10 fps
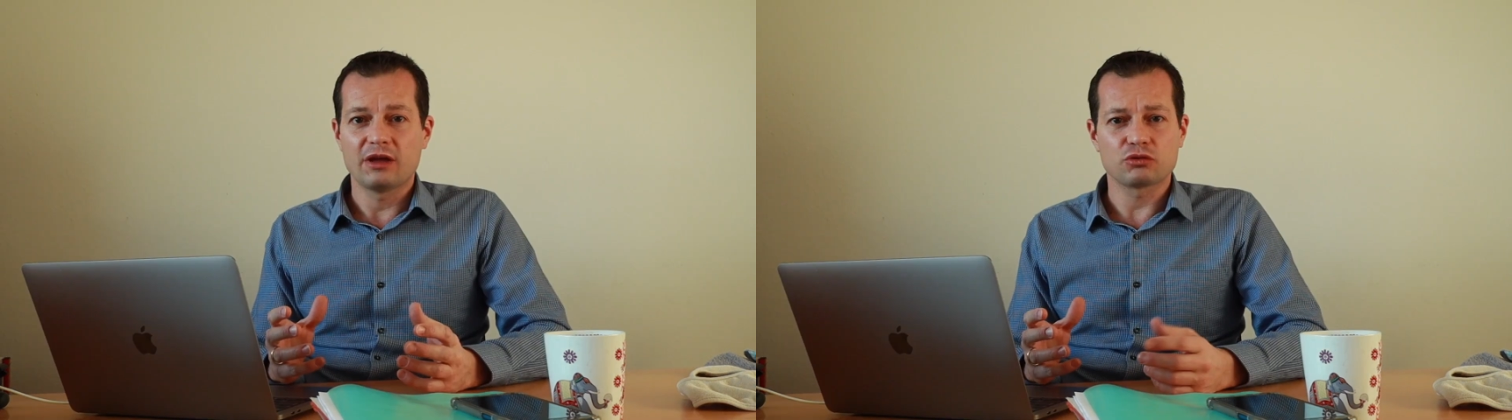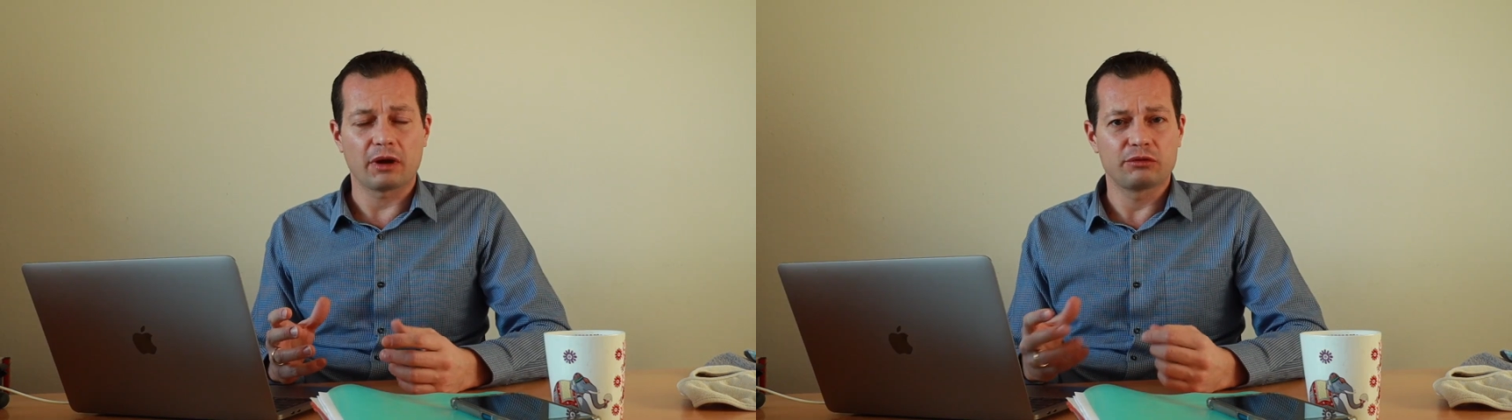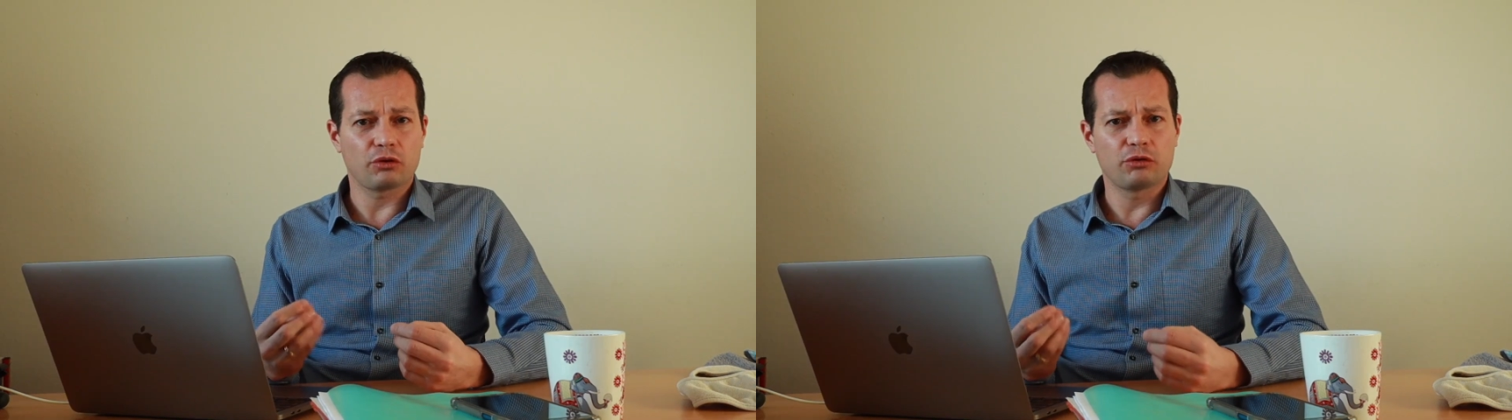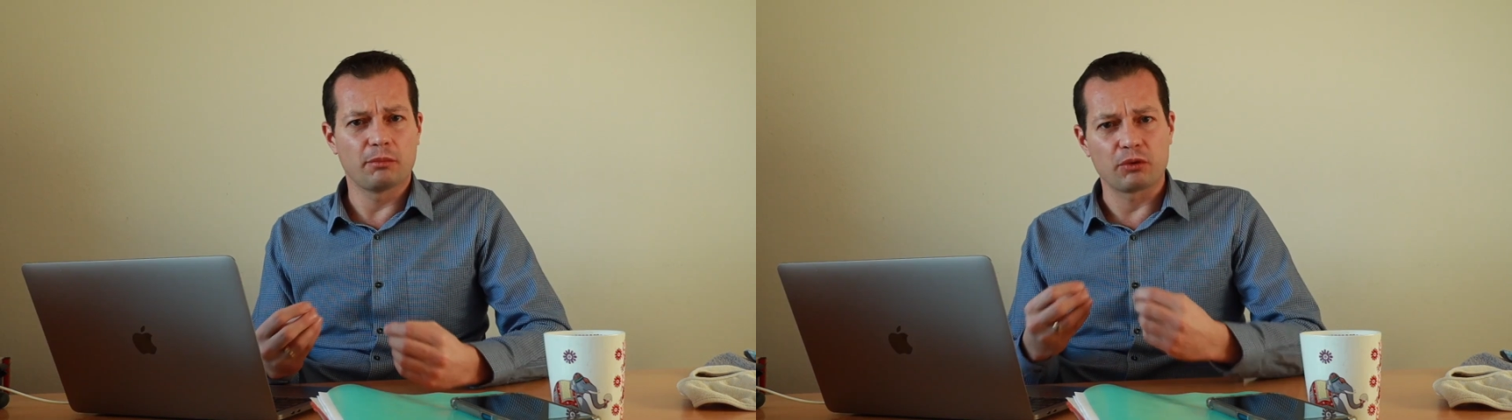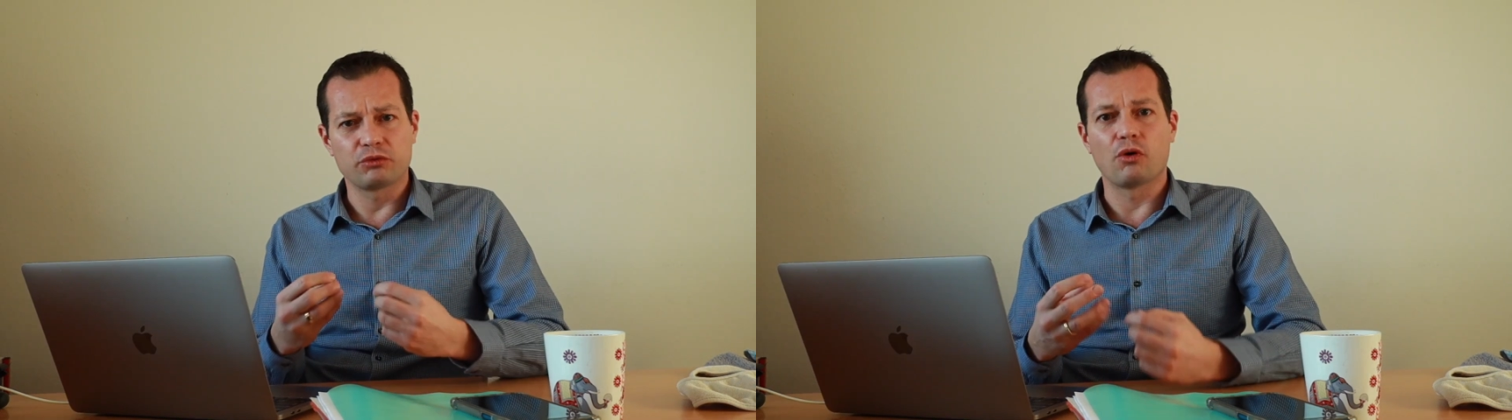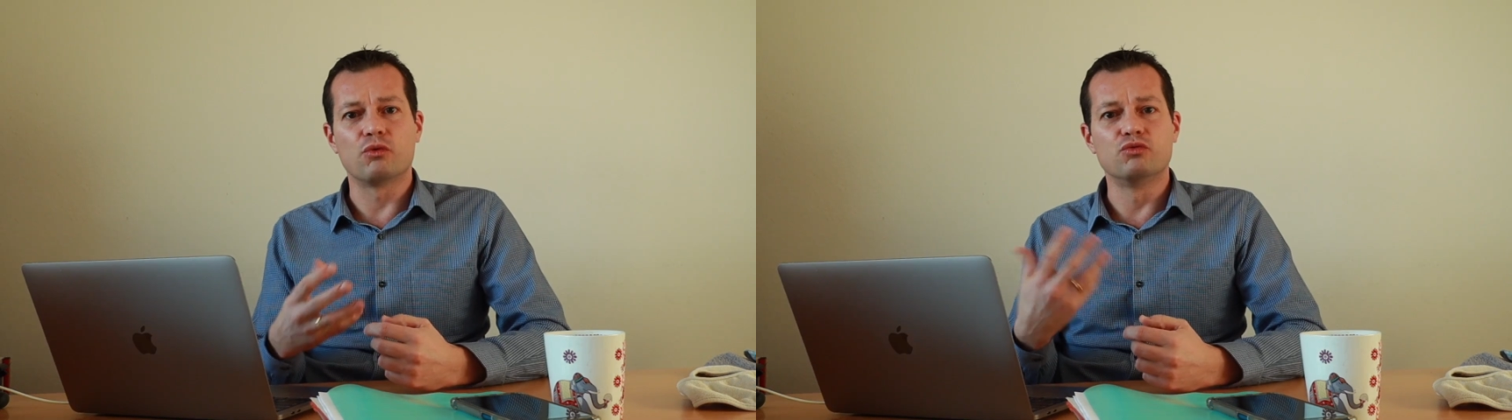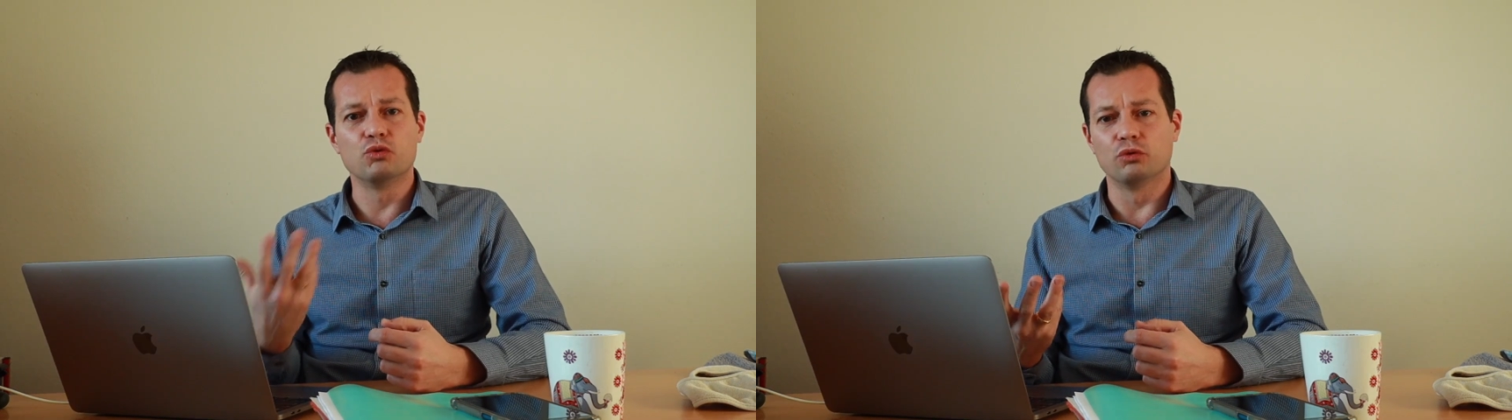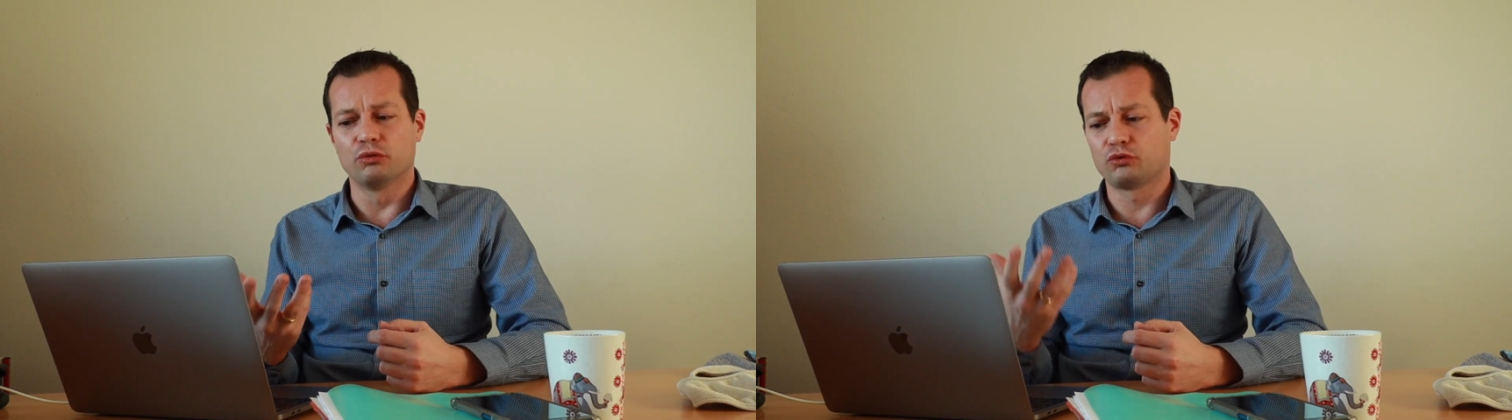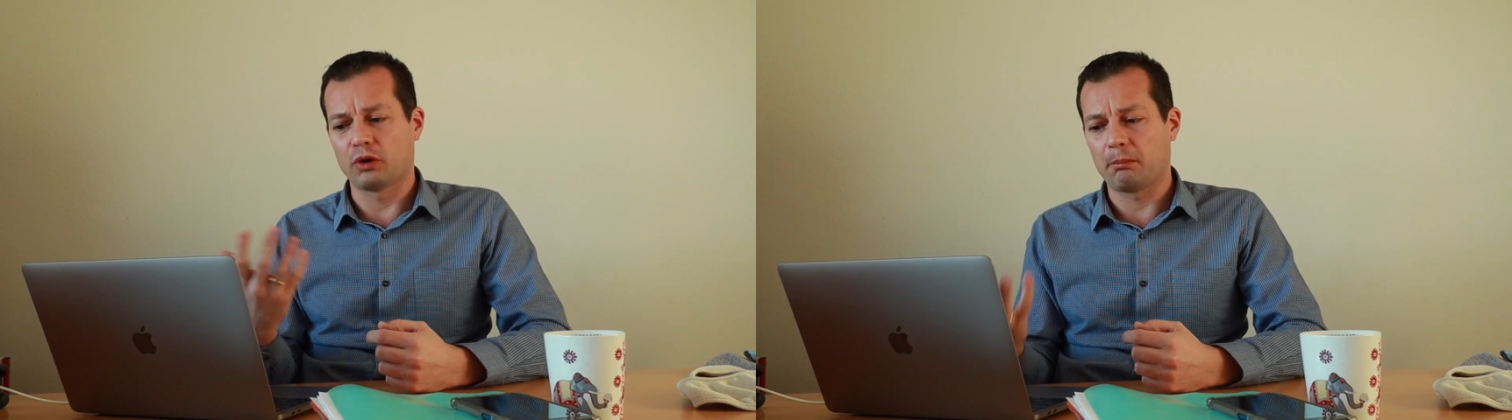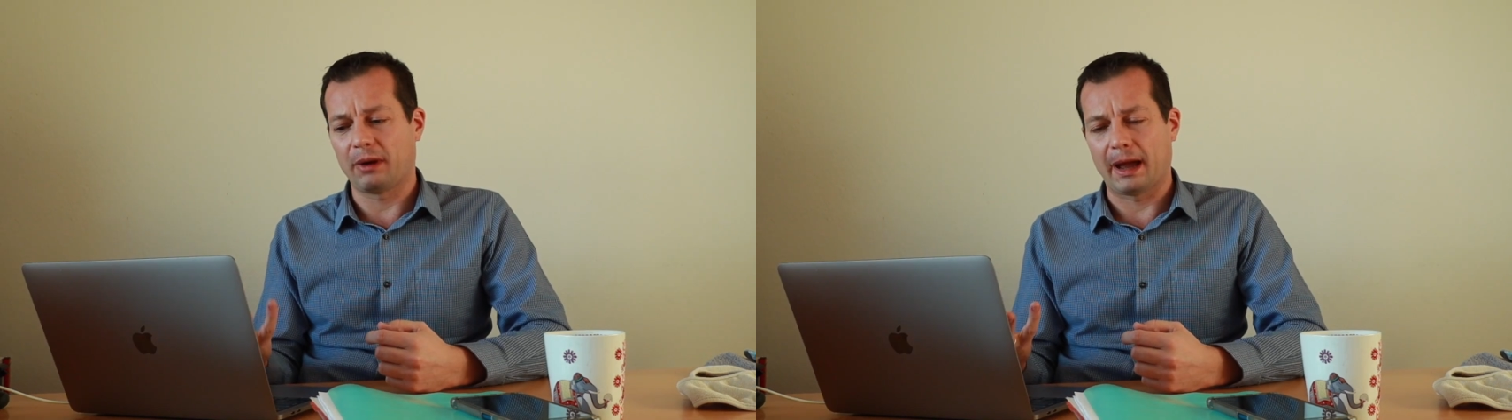So I thought about a rule
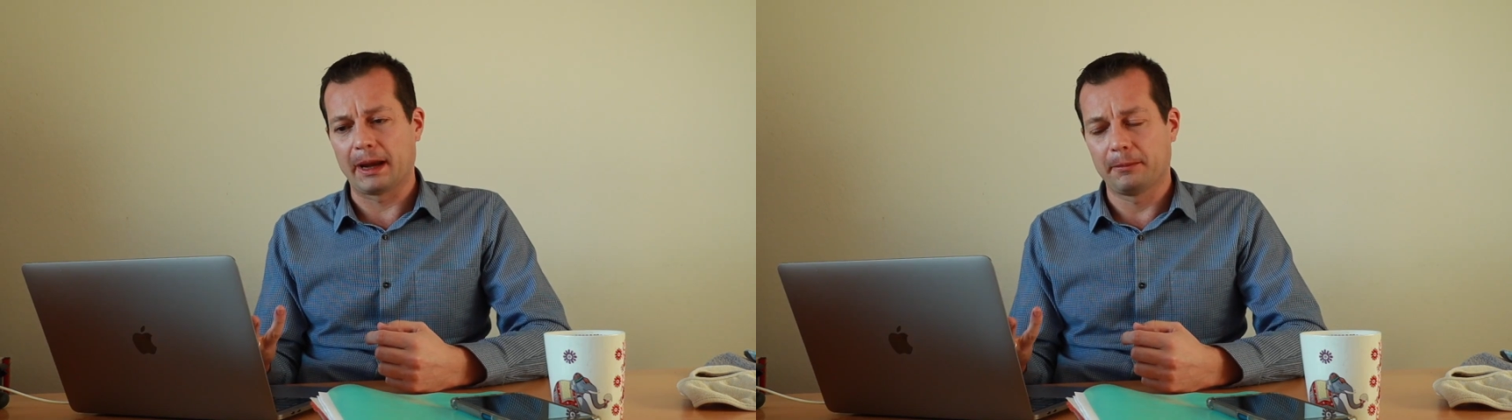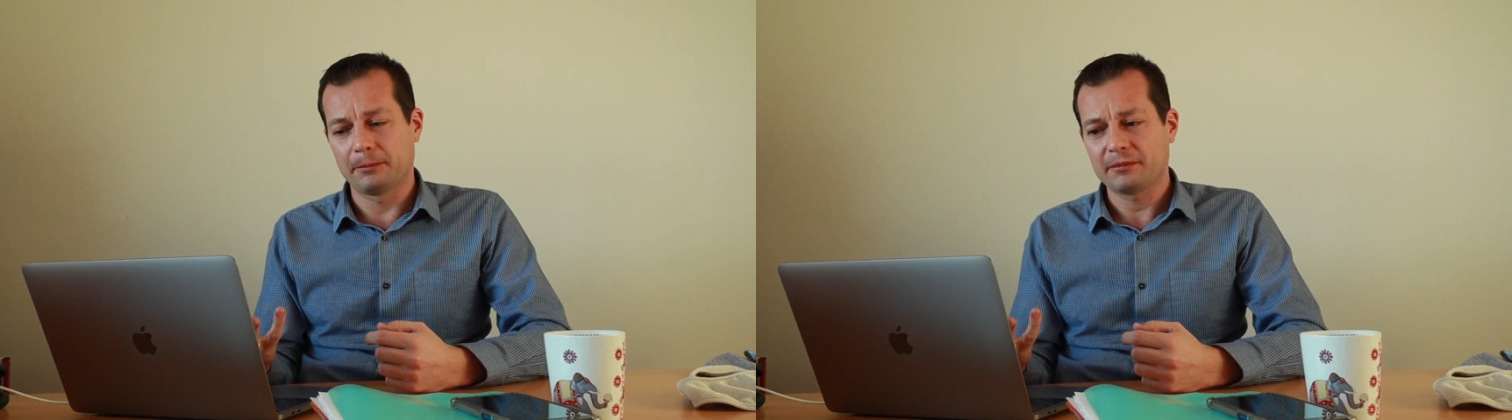to apply